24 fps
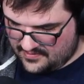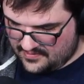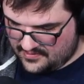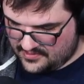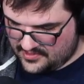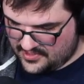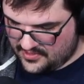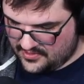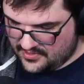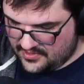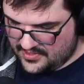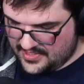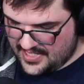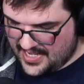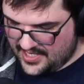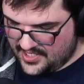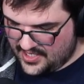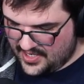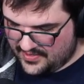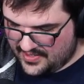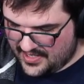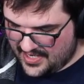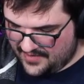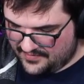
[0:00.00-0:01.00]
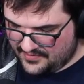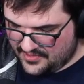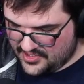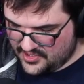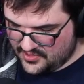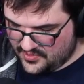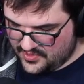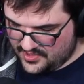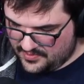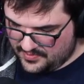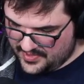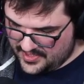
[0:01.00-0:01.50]
So than that, you kind of have to
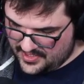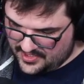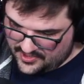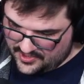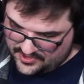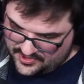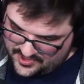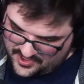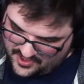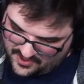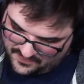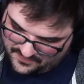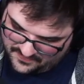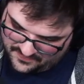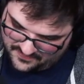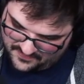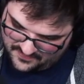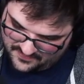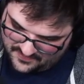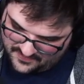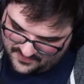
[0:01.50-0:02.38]
do it a bit yourself.